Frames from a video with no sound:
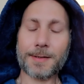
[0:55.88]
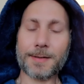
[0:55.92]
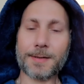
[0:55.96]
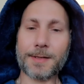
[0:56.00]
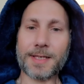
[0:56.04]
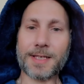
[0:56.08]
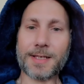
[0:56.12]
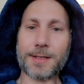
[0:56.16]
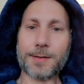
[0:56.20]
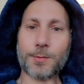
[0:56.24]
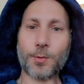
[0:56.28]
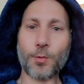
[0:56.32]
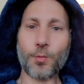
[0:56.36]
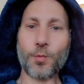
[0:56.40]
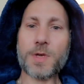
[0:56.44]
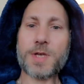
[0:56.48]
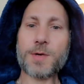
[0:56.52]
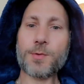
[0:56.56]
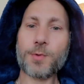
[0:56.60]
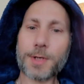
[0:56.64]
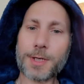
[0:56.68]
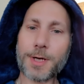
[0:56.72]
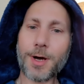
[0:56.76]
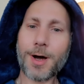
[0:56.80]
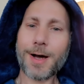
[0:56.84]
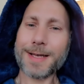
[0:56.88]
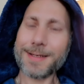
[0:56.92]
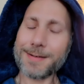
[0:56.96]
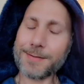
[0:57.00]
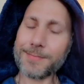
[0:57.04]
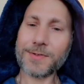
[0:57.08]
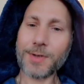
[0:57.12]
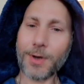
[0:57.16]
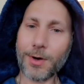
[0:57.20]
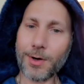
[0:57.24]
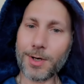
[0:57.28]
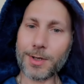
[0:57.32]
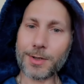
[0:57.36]
Like, we were kind
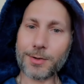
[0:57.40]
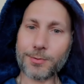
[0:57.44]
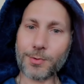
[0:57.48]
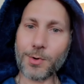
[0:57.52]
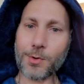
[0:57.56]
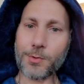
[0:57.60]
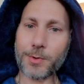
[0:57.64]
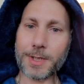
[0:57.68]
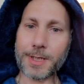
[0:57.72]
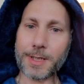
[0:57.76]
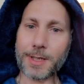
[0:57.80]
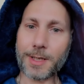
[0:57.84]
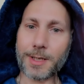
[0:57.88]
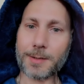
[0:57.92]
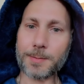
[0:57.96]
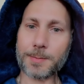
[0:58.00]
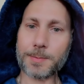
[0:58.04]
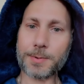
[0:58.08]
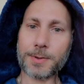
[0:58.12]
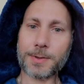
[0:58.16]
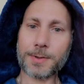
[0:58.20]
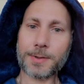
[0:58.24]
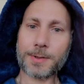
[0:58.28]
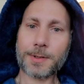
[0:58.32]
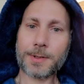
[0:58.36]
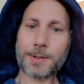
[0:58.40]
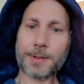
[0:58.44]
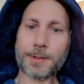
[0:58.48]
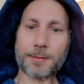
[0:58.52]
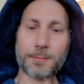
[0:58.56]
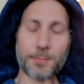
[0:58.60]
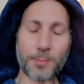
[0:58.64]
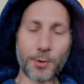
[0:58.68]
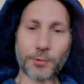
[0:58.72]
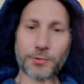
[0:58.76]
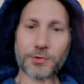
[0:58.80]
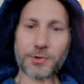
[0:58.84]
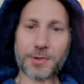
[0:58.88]
of taught growing up,
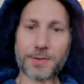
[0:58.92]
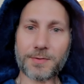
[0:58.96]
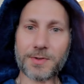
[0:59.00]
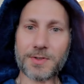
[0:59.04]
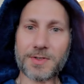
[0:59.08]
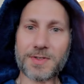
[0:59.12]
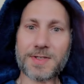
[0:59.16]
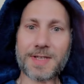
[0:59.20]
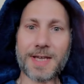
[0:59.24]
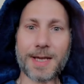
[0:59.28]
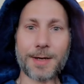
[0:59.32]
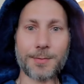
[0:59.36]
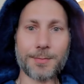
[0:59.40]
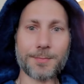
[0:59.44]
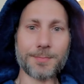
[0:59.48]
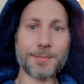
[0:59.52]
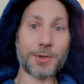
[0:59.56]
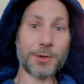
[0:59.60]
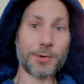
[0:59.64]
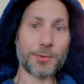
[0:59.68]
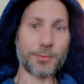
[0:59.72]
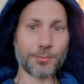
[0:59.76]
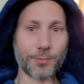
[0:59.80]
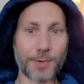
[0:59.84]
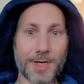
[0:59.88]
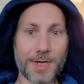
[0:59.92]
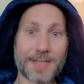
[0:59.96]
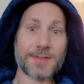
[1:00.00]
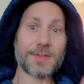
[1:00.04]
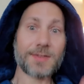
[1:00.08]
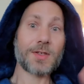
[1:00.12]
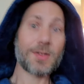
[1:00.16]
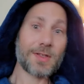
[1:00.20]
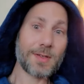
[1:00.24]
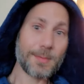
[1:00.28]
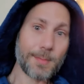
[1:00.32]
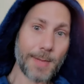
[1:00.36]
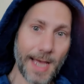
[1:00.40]
most of us, that
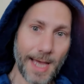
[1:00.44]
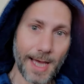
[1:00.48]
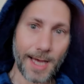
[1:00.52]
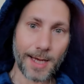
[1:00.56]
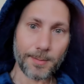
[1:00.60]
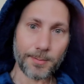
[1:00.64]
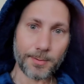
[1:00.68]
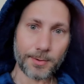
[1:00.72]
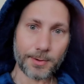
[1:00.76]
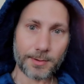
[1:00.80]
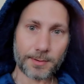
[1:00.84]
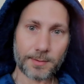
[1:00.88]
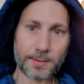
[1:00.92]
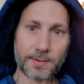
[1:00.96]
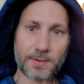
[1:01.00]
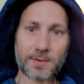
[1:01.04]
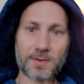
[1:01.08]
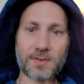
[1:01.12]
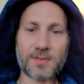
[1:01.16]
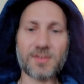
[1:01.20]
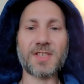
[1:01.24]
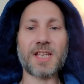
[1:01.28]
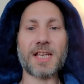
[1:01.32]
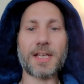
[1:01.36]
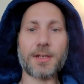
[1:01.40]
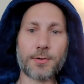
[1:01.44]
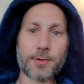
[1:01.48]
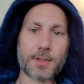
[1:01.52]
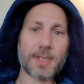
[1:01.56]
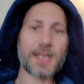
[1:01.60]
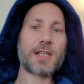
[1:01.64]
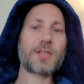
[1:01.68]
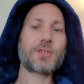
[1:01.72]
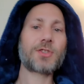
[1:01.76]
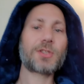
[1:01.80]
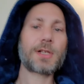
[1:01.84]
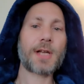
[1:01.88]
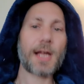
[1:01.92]
racism happened,
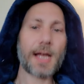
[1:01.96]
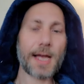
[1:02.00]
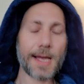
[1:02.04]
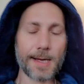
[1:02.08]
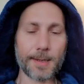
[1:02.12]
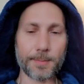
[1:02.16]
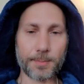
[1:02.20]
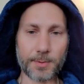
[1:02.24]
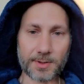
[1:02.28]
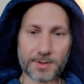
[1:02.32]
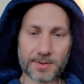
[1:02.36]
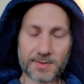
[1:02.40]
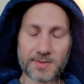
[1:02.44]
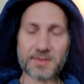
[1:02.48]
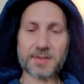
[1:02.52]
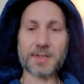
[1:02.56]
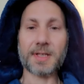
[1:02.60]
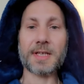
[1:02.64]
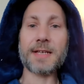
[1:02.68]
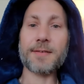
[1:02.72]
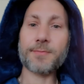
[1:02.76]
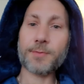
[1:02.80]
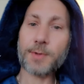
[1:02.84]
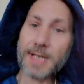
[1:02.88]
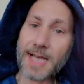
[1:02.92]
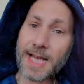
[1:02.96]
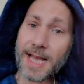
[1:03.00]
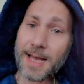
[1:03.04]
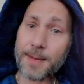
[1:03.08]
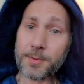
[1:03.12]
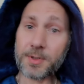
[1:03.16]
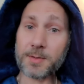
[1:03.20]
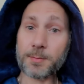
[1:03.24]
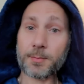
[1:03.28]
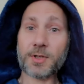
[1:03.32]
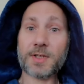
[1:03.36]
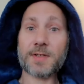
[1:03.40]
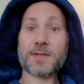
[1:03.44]
segregation happened, slavery
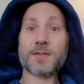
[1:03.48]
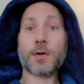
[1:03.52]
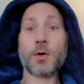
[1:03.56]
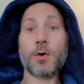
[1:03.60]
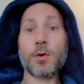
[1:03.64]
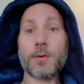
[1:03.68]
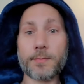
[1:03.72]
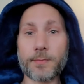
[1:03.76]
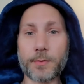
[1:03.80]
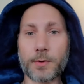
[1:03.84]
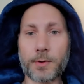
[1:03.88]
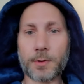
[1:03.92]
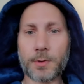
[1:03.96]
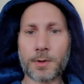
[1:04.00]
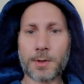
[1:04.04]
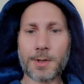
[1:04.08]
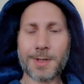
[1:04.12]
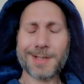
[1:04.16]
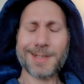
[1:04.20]
happened, but it's over.